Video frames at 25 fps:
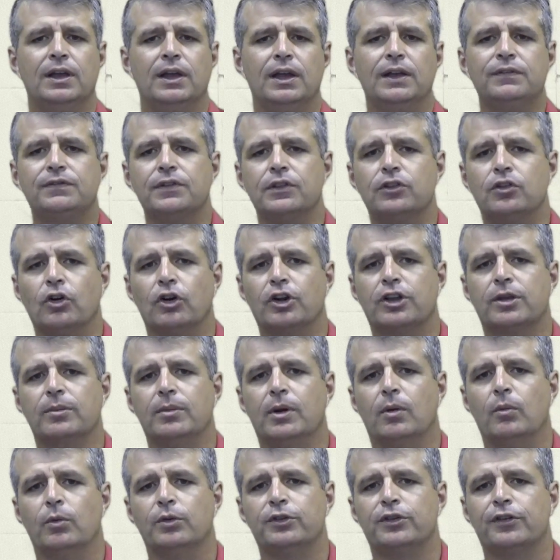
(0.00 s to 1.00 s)
If the
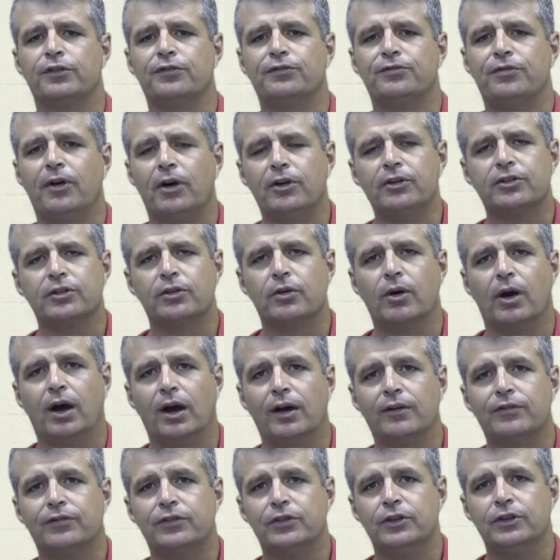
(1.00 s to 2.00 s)
document was a
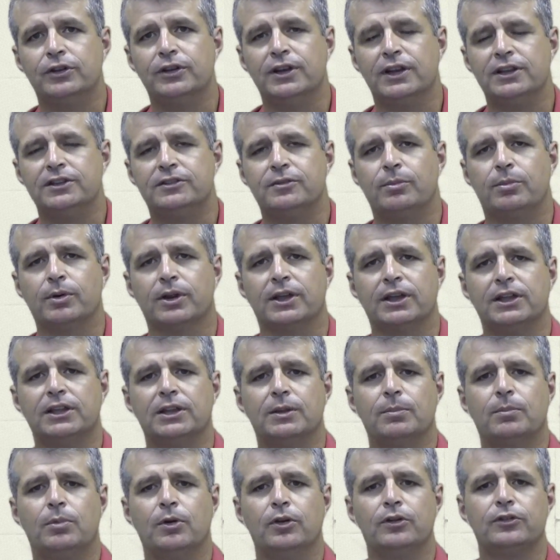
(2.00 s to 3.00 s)
photograph, you'd need to bring in
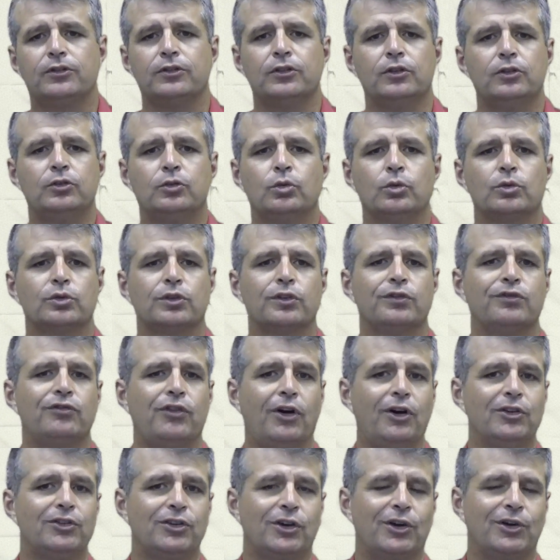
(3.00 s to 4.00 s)
the person who took the
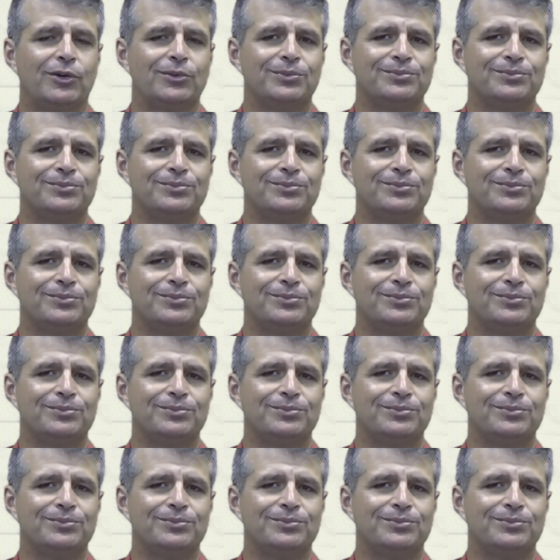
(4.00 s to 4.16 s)
photo.